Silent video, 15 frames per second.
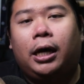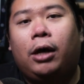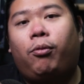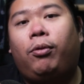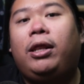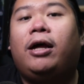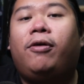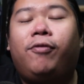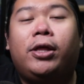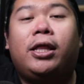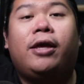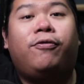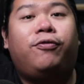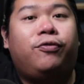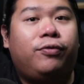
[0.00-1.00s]
I would love
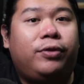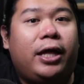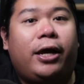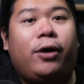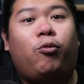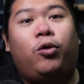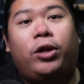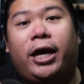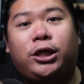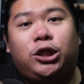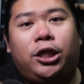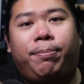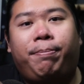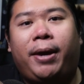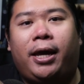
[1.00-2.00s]
it if they would
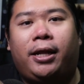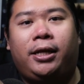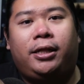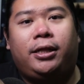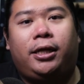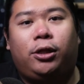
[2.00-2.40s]
actually paint it